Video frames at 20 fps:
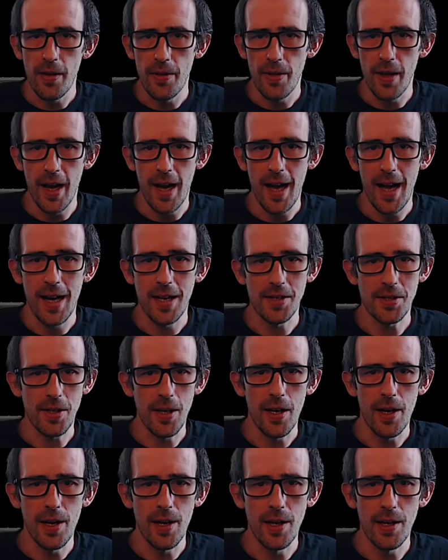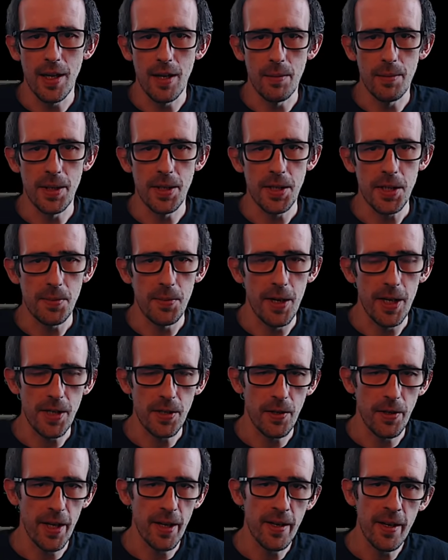that has a little bit of
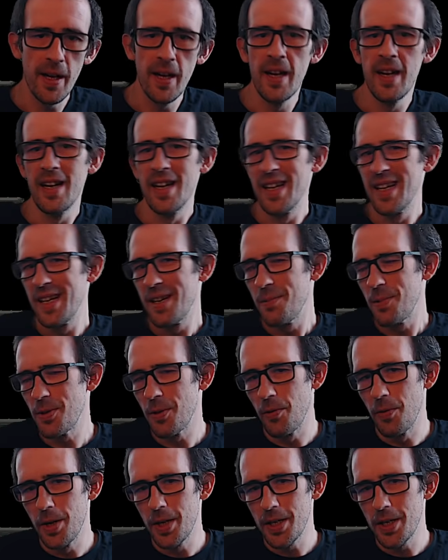spice on it. We're not really